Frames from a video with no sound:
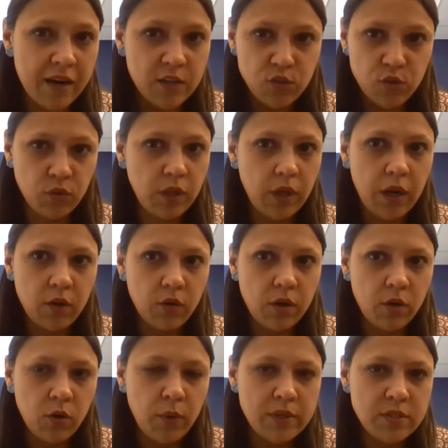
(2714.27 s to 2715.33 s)
Well,
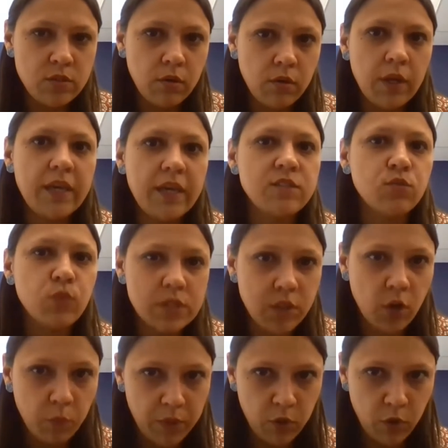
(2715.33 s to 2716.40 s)
they say
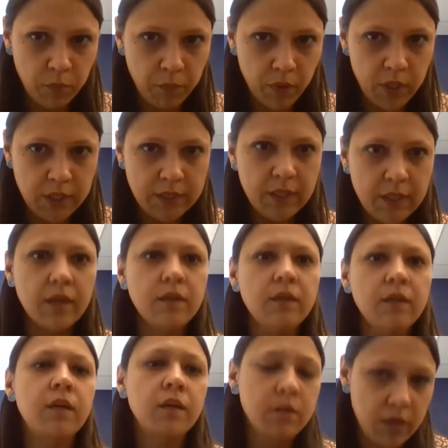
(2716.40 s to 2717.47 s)
that the reason of not
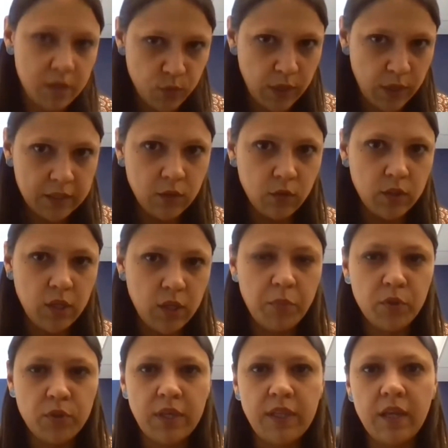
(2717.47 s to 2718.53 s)
renewing is
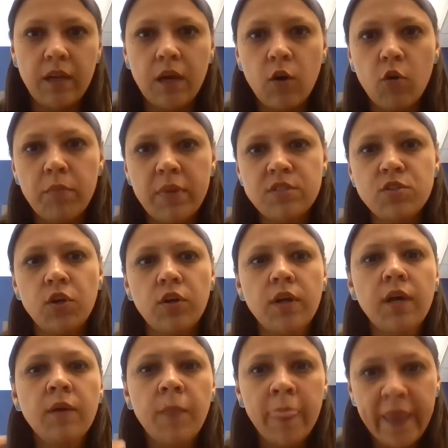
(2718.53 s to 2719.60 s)
our political
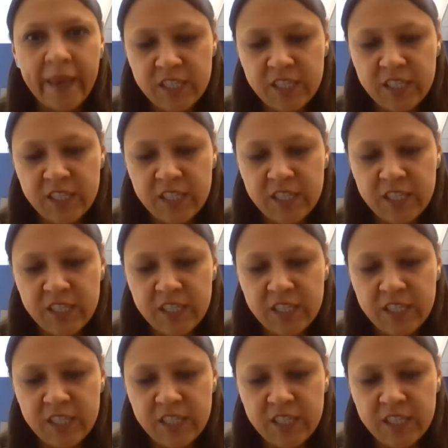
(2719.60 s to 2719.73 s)
opinion.